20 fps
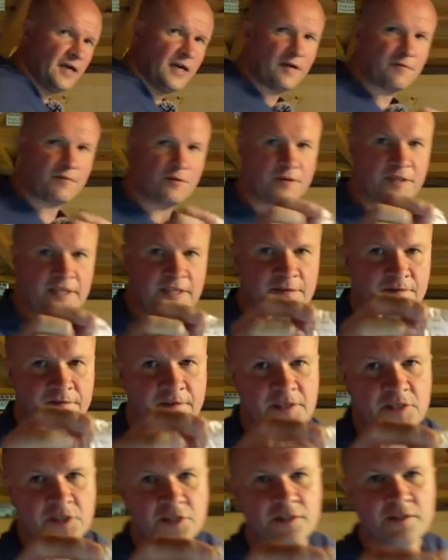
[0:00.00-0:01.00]
I've got these
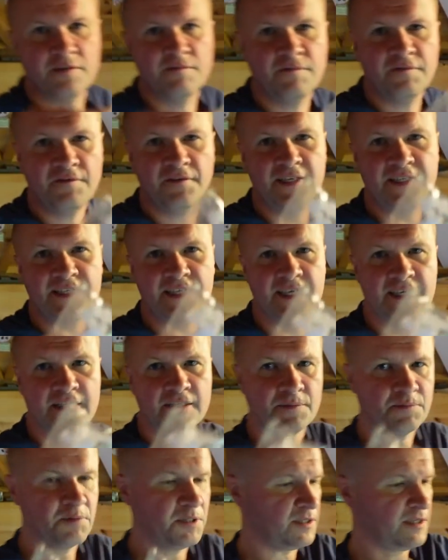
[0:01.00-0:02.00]
fixtures and fittings.
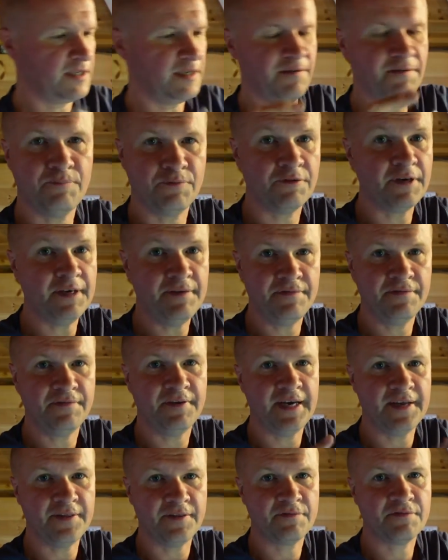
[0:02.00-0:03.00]
I'm just gonna
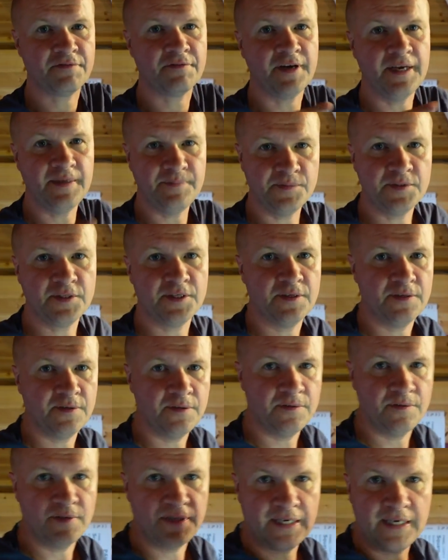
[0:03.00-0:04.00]
pre-fit the frame
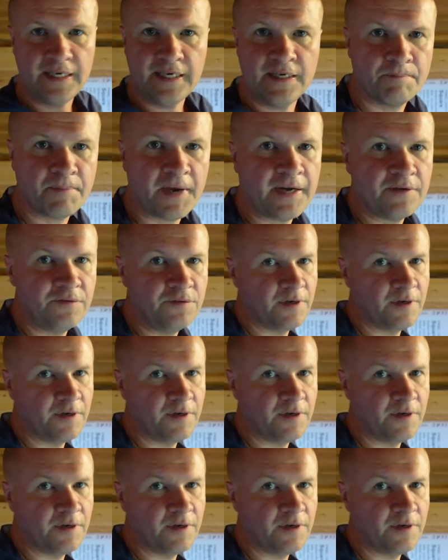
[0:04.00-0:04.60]
to the panel